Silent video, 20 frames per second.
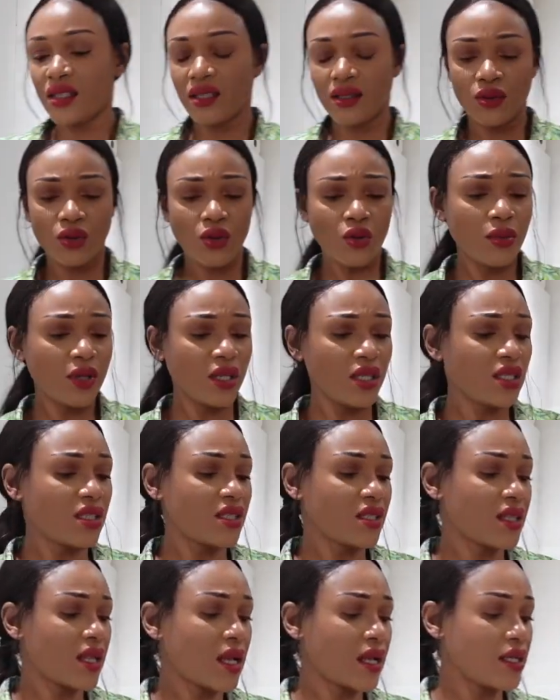it normally is
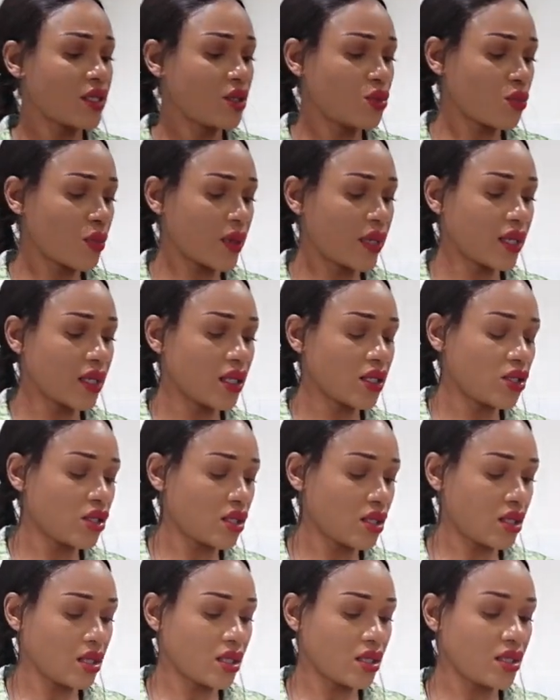nice when
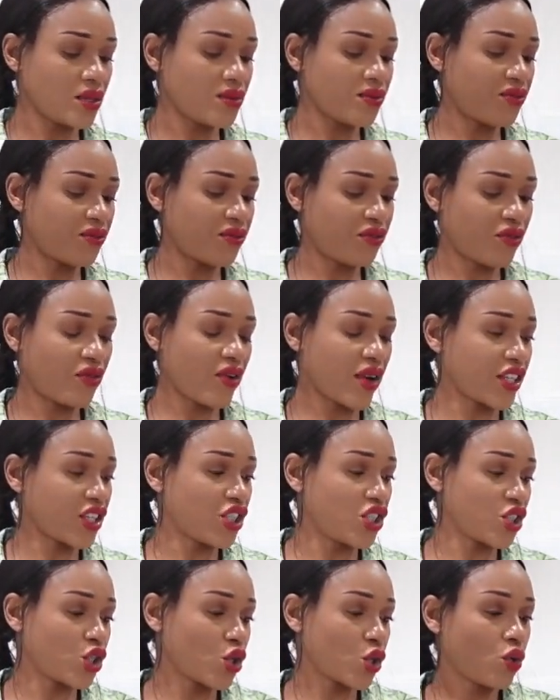it is
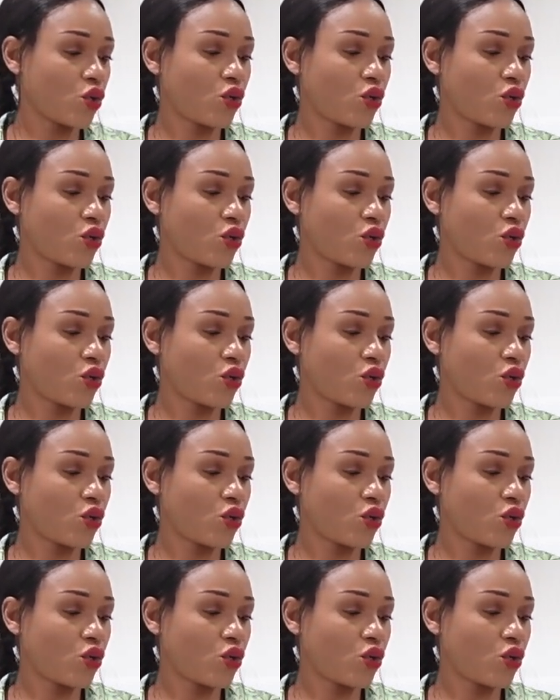fresh